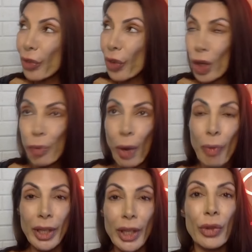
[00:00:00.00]
to go to
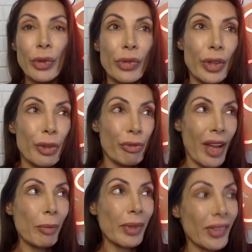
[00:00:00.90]
barbecues at her
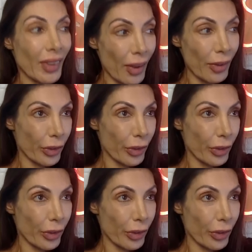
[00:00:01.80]
family's house.